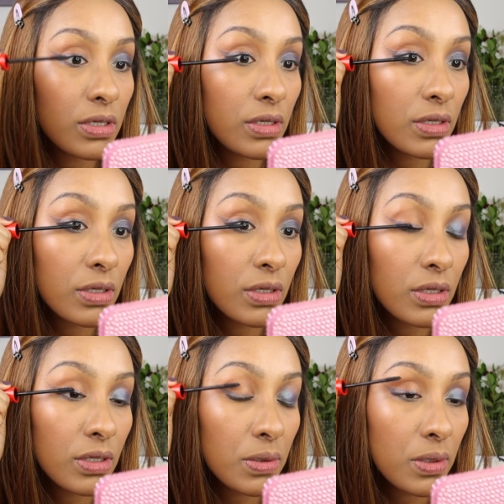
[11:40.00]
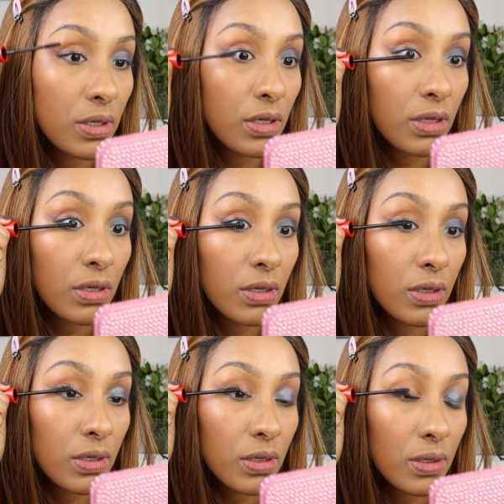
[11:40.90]

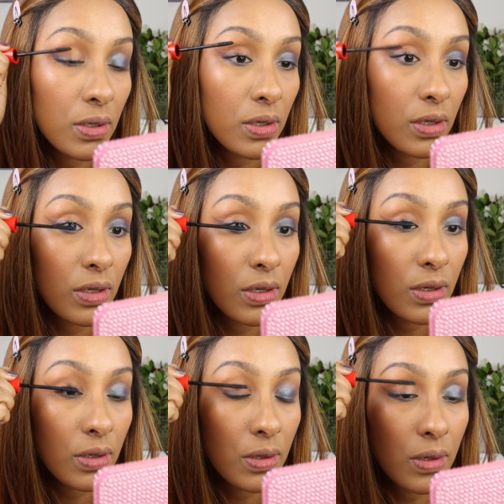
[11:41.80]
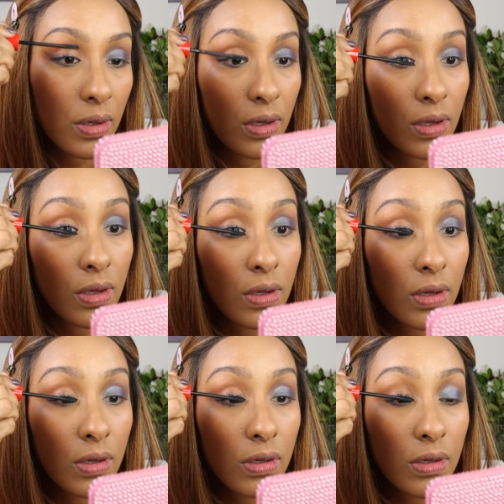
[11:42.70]

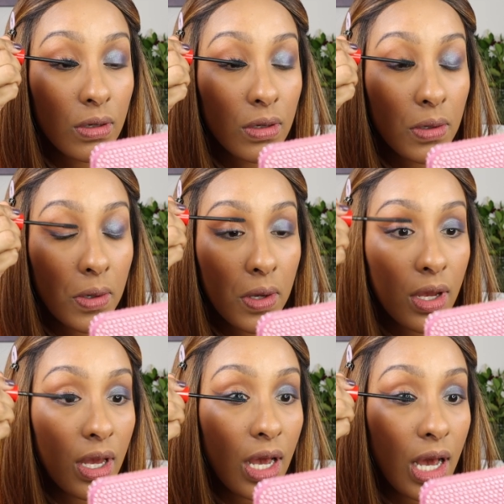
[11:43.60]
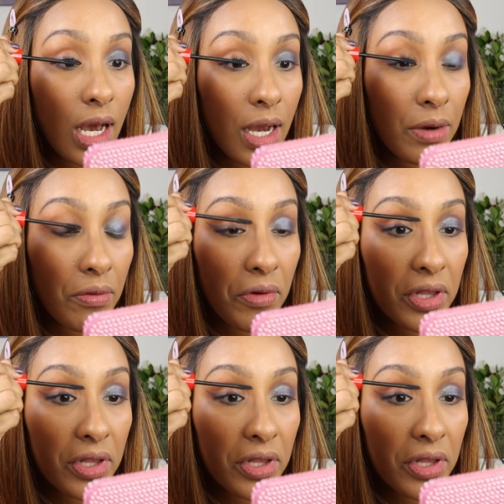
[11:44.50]
(silence)